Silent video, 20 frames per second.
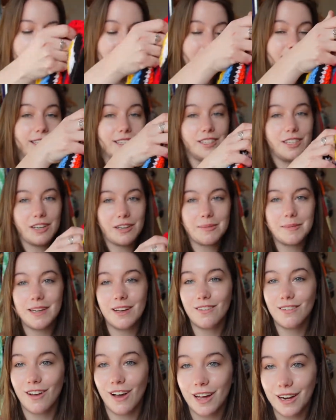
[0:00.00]
That took me a
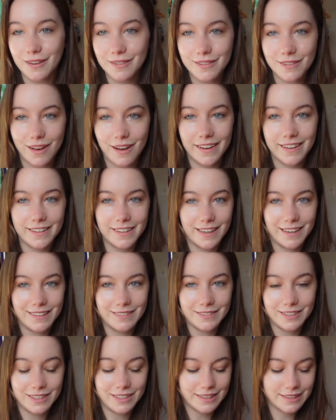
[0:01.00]
lot of thought and
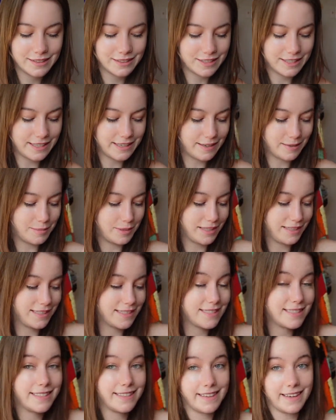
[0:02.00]
effort to put
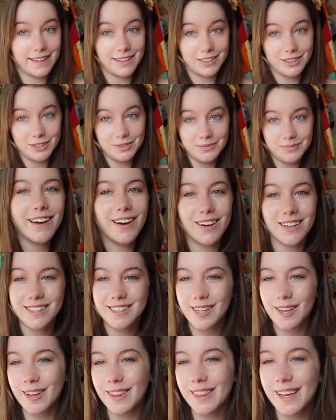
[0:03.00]
this together.
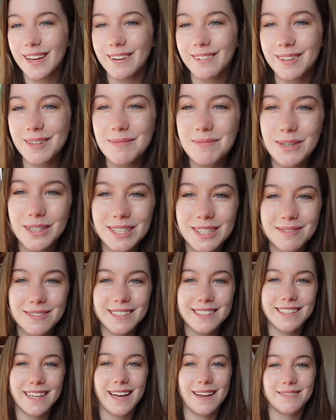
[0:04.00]
Also, there were multiple
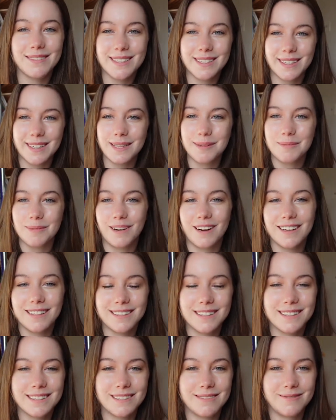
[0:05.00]
times during the
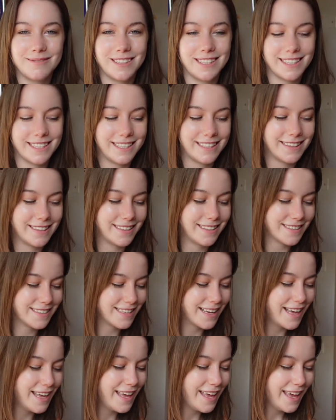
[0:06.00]
process of making this
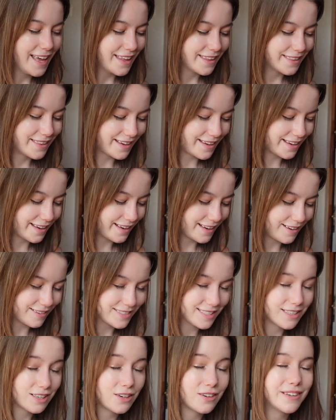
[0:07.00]
that I was
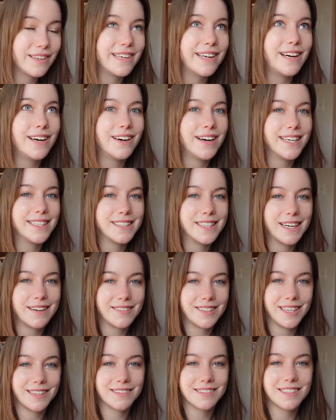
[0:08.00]
like, oh no, I don't have
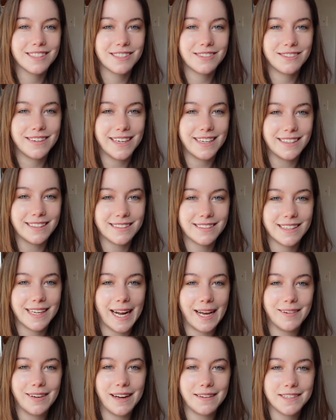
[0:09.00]
enough squares, and
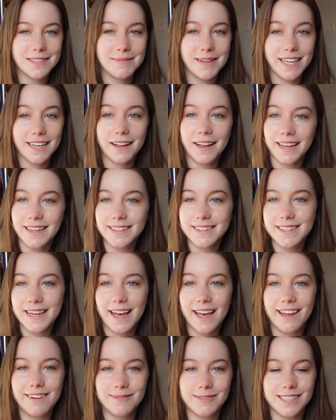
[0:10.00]
I would have to make like
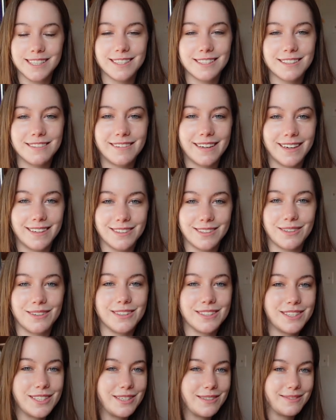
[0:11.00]
10 more squares or
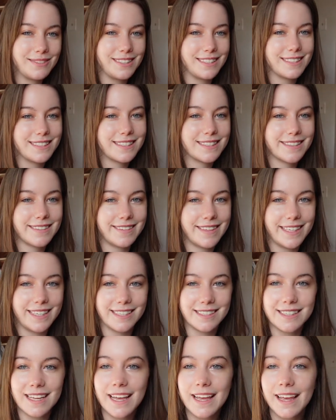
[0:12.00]
2 more
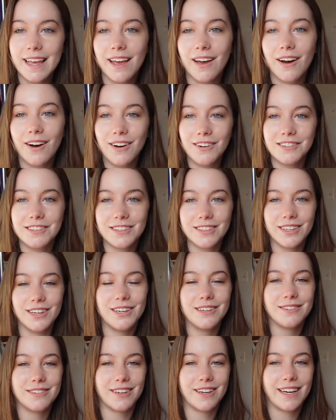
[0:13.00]
squares over and
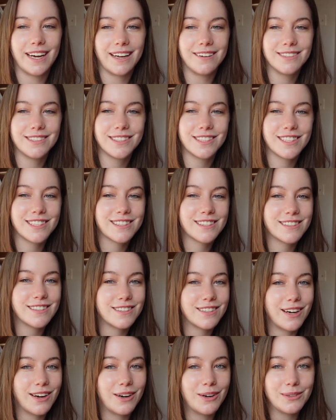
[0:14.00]
over, and I was just
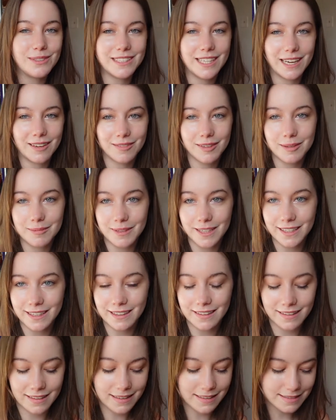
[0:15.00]
so done with
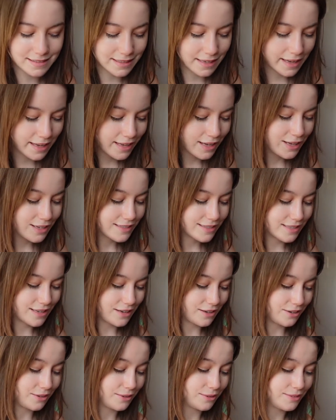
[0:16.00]
making this.
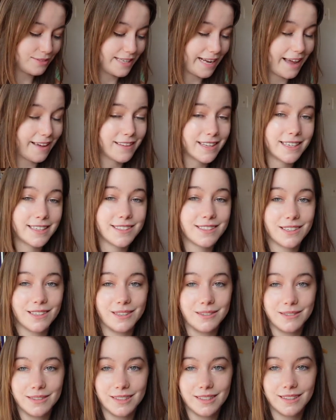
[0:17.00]
So now that it's
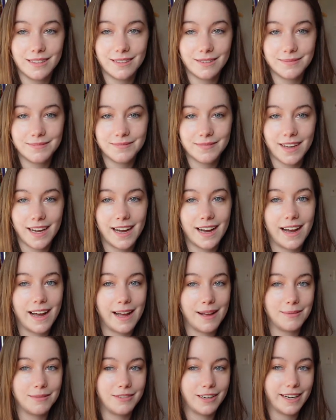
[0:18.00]
over,
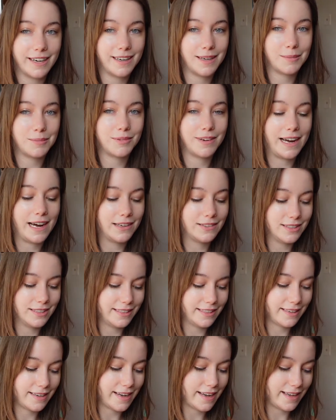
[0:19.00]
I wear it
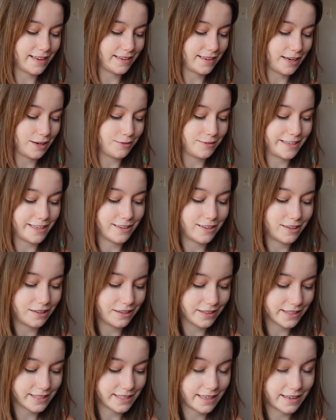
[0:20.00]
proudly and I wear it all
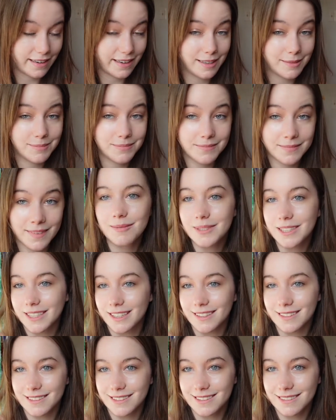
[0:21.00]
the time
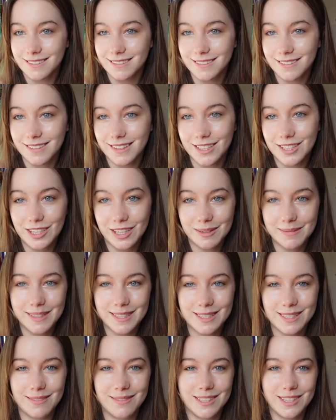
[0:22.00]
because it took me
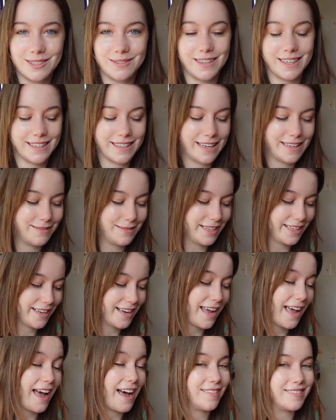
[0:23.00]
so much work. I'd like
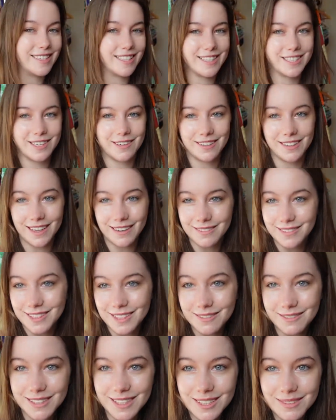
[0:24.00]
have to show it off to
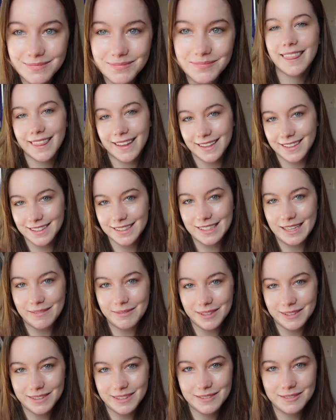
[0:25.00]
the world. Thank you
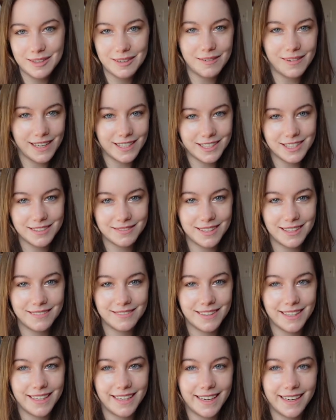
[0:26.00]
everyone for watching my
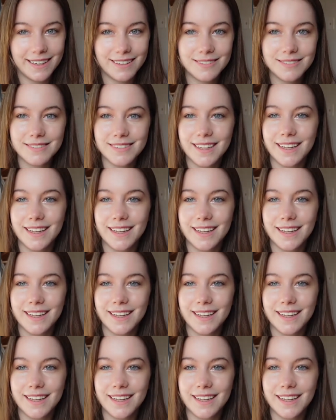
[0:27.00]
video.